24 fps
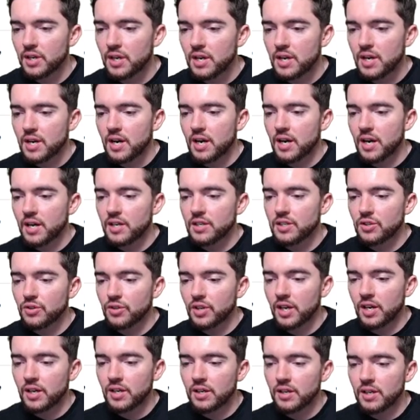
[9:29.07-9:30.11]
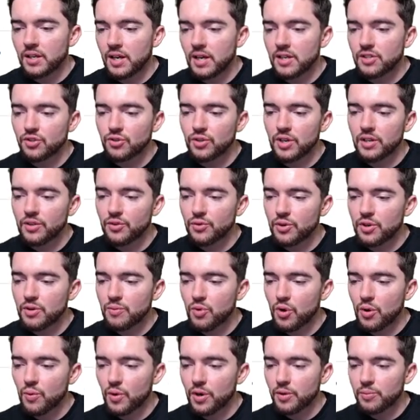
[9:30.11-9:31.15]
An ideal candidate has created three or
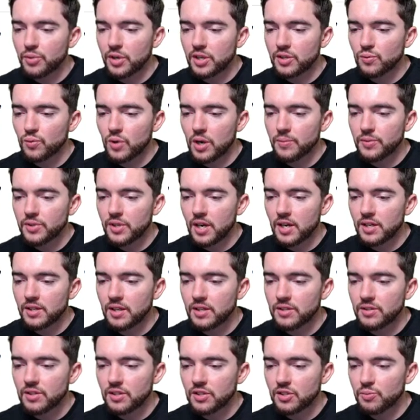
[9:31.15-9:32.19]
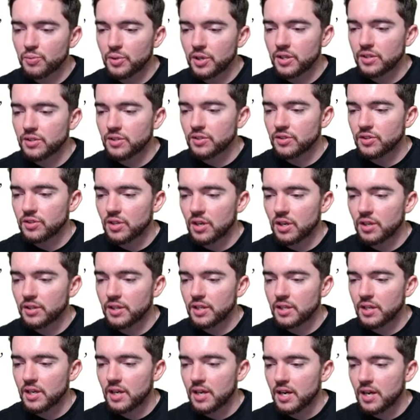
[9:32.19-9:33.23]
more WordPress websites, has experience
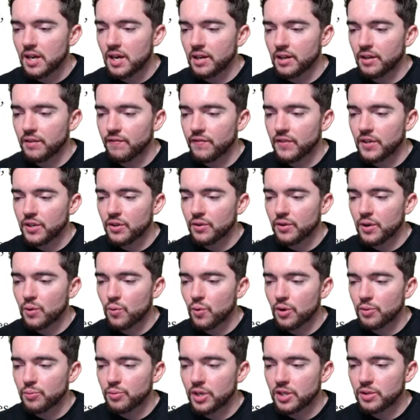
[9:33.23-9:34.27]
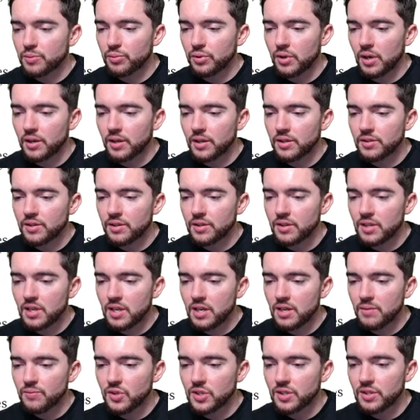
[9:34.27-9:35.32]
installing and configuring WordPress plugins and
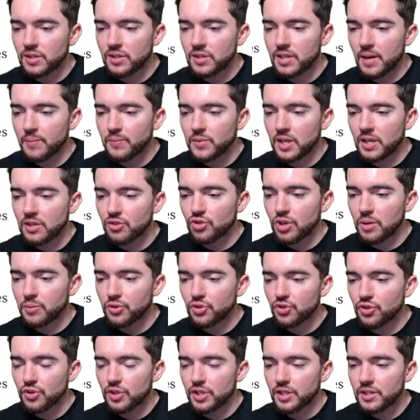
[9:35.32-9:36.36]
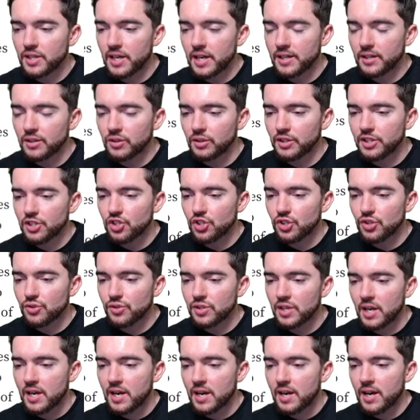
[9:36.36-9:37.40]
themes, is adept at troubleshooting technical issues,
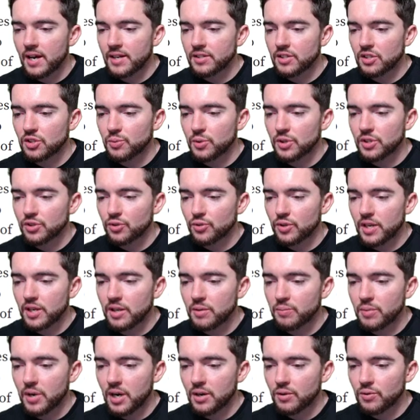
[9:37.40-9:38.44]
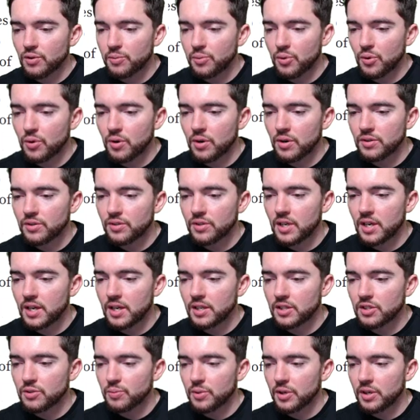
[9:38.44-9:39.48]
has experience creating bug reports, and
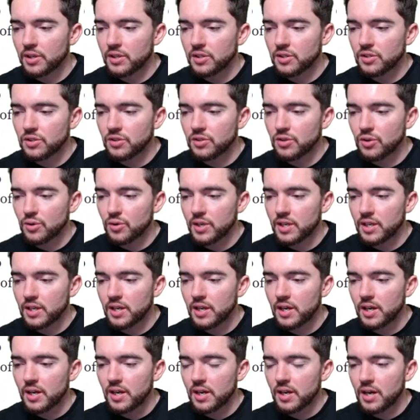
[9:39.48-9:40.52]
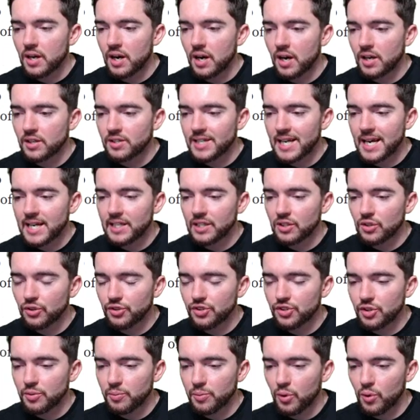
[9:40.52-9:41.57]
experience doing uh, technical
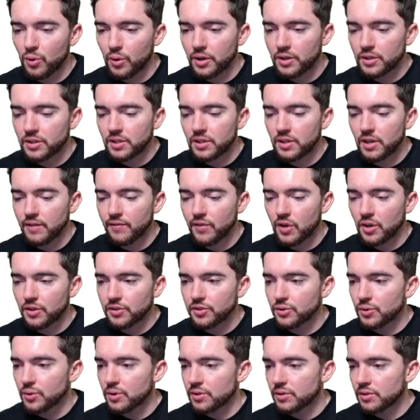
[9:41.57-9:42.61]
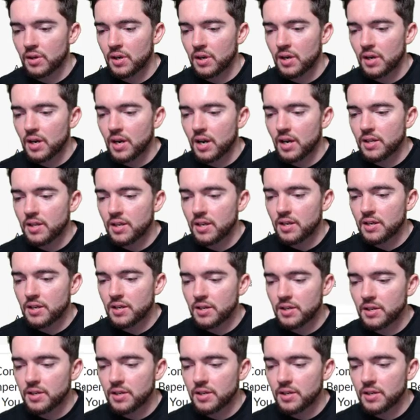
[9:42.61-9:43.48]
support of all sorts. And then